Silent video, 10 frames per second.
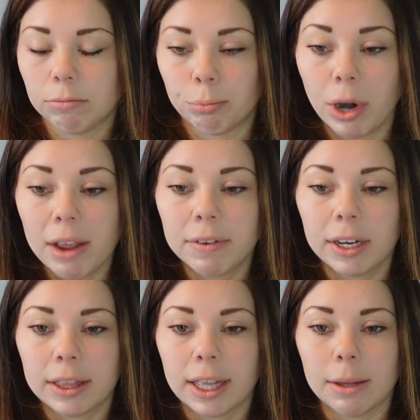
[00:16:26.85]

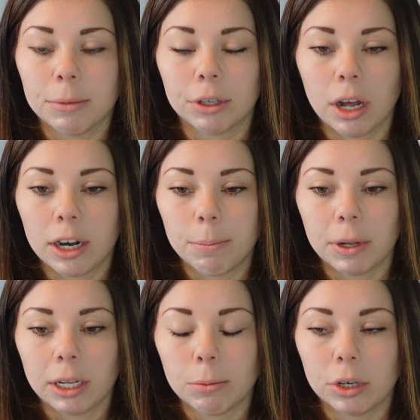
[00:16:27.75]
privated them. They're not up
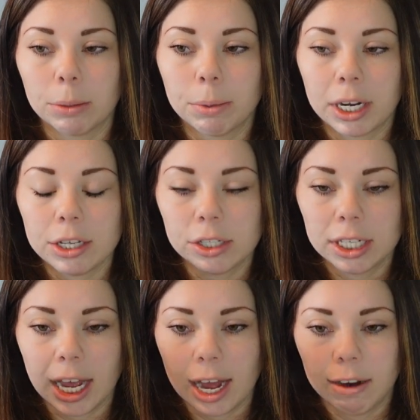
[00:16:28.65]
anymore, but I used
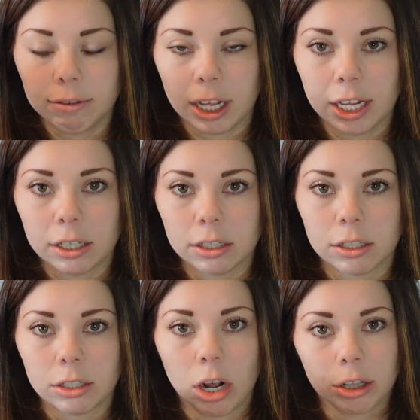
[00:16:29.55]
to have like
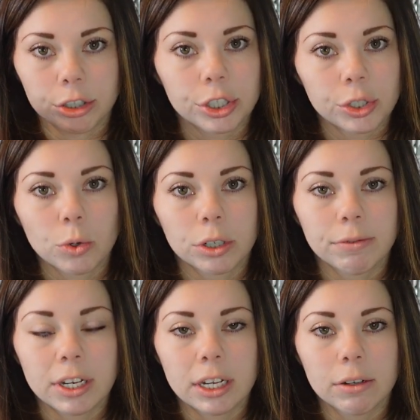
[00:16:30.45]
dollar store
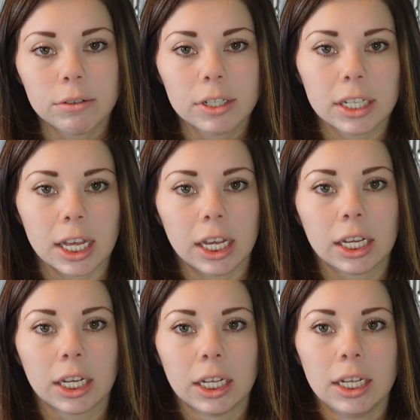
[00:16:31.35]
videos,
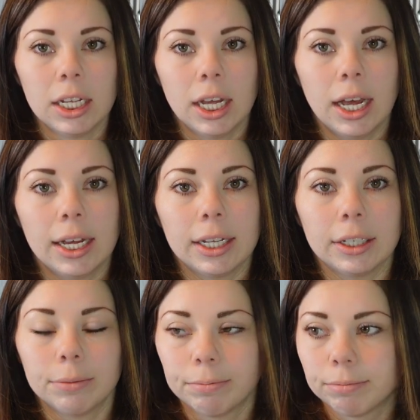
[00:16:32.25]
like,
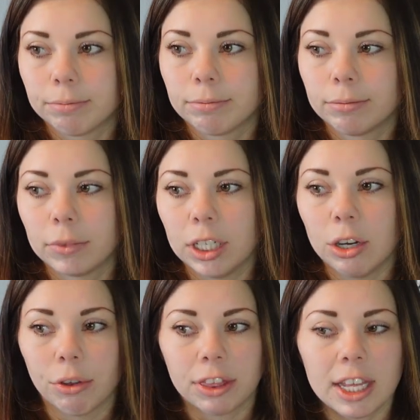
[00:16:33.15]
uh, you
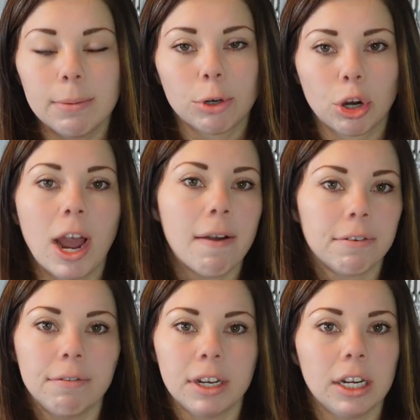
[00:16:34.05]
know, themed
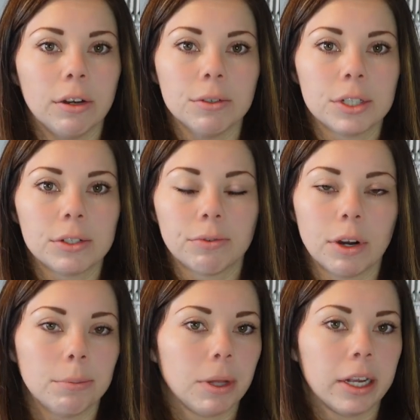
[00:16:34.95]
craft videos
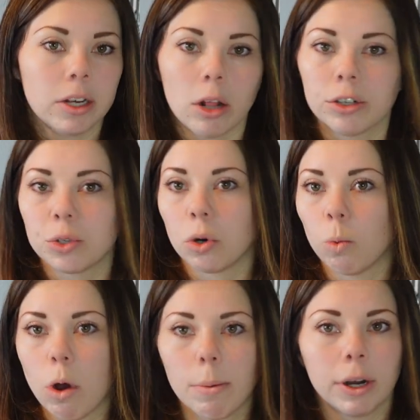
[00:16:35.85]
from like dollar store and
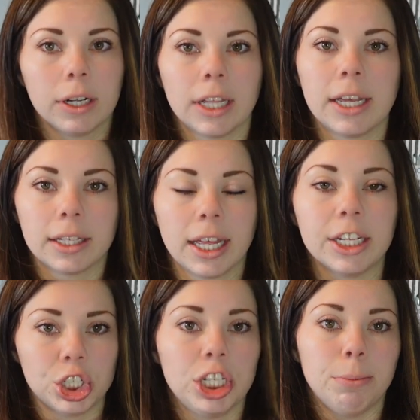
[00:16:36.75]
Walmart and like, like
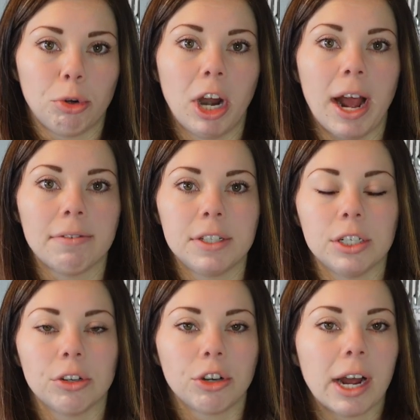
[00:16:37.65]
cheap crafts, you
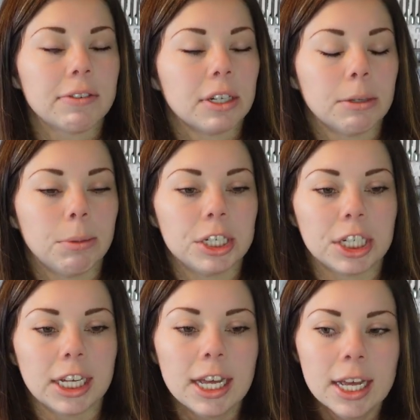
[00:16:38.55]
know, crafts on a
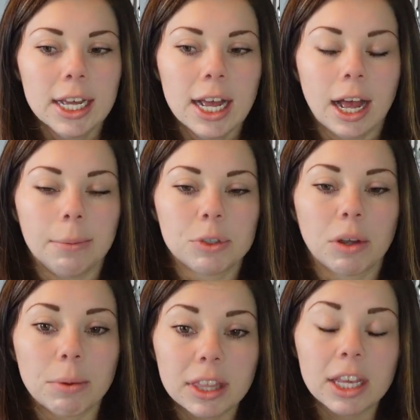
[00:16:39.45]
budget. Um, so
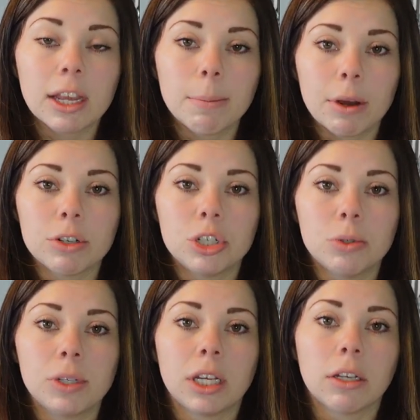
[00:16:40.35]
I've been thinking about
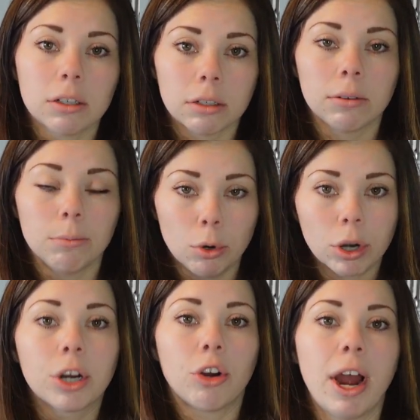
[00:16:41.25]
doing
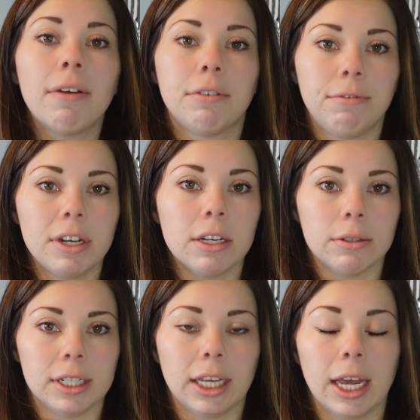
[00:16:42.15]
more craft
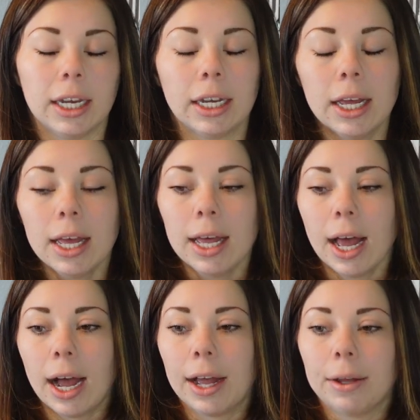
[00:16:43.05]
videos again.
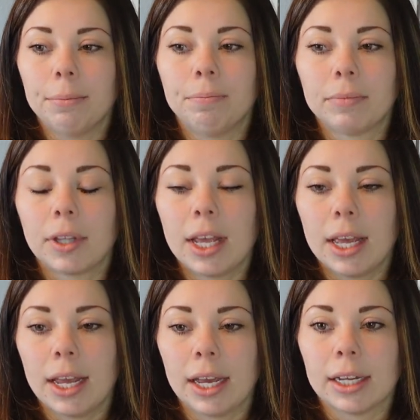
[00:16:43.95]
Um,
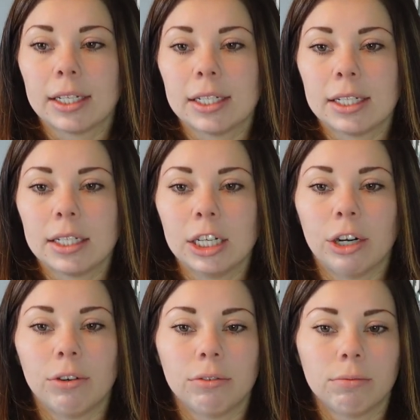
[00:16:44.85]
and you
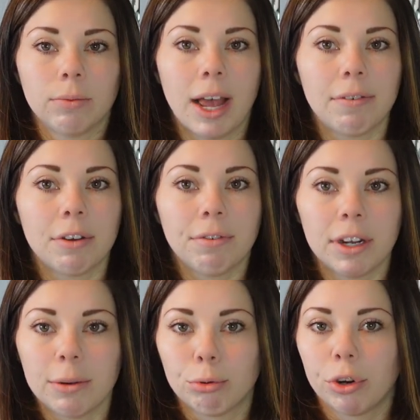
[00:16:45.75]
know having
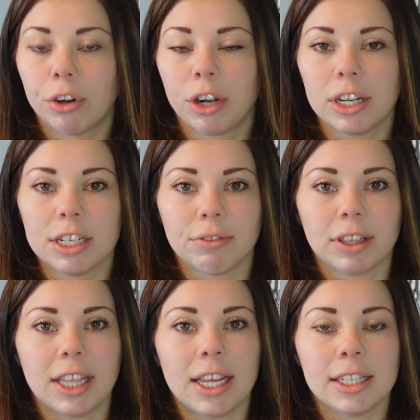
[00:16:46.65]
fun embroidering on
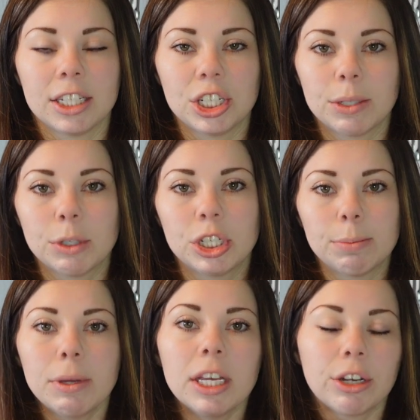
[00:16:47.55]
different things and just just
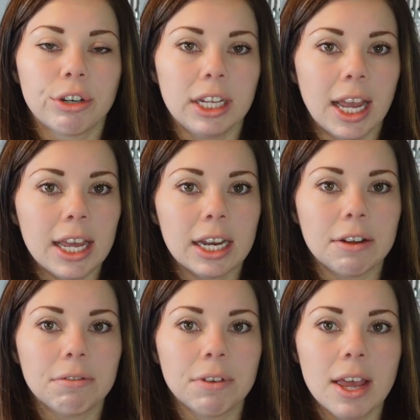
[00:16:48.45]
being
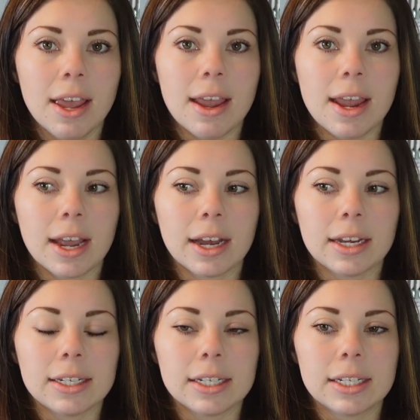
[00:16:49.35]
creative
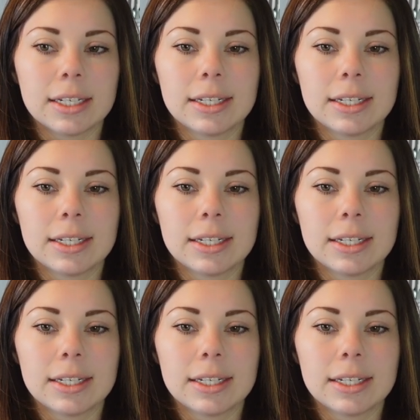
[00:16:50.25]
and